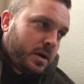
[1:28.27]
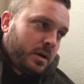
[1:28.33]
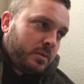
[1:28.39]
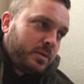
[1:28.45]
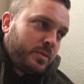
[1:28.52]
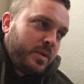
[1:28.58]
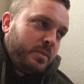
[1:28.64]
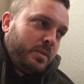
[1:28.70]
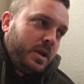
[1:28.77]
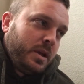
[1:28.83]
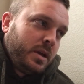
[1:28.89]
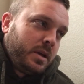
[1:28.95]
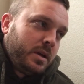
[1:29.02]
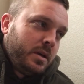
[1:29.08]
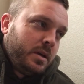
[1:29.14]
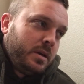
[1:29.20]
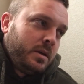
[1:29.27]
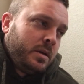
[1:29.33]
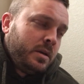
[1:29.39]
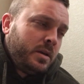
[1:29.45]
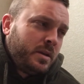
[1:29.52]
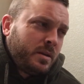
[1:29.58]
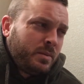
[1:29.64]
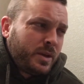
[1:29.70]
I'm going to be mean again.
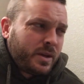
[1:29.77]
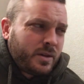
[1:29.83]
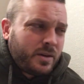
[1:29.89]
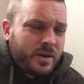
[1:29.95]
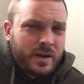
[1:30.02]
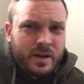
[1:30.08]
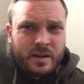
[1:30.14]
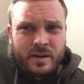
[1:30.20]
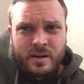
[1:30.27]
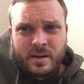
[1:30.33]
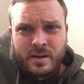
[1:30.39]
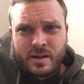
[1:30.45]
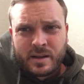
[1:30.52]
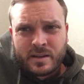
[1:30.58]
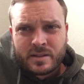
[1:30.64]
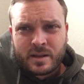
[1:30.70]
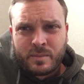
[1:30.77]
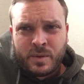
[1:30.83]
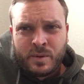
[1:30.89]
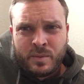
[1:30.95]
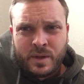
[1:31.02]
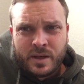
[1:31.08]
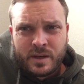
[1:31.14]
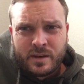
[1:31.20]
And I'm like, all right, I guess I can be
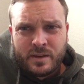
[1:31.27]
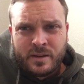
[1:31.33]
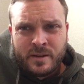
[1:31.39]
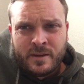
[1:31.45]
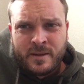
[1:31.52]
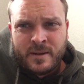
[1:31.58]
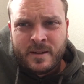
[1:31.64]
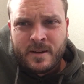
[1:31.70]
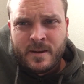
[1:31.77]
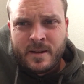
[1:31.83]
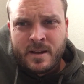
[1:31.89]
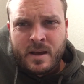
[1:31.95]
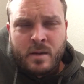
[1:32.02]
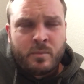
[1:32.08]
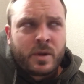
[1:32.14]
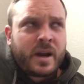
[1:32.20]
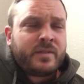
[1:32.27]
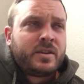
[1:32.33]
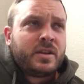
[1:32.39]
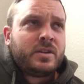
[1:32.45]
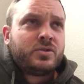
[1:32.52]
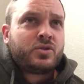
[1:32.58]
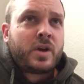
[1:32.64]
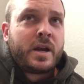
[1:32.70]
mean again, but I have to
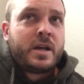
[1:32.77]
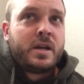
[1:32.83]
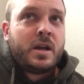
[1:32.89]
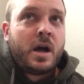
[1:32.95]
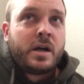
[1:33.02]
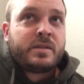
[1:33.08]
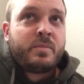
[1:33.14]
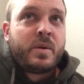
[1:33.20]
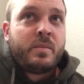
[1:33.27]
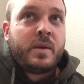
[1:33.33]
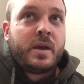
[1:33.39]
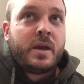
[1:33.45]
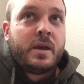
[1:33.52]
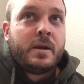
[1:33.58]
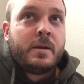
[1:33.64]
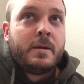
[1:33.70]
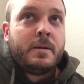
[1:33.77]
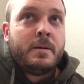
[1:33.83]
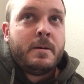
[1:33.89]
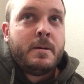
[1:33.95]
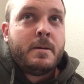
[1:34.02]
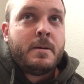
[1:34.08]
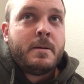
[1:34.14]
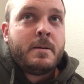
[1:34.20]
try not to be mean.
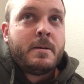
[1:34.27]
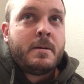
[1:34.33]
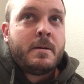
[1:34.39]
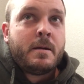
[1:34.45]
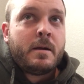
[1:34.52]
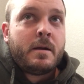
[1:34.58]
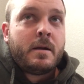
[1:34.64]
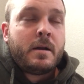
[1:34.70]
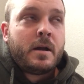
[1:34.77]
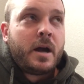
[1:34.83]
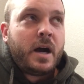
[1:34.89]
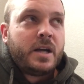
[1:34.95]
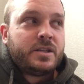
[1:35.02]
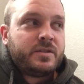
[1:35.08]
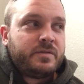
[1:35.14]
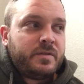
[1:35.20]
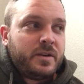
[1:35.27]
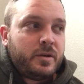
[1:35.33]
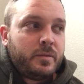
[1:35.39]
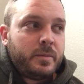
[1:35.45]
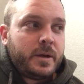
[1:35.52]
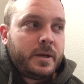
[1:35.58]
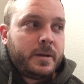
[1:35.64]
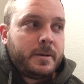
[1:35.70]
I just feel
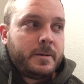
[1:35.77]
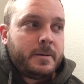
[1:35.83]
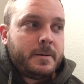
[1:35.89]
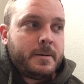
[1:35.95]
mean.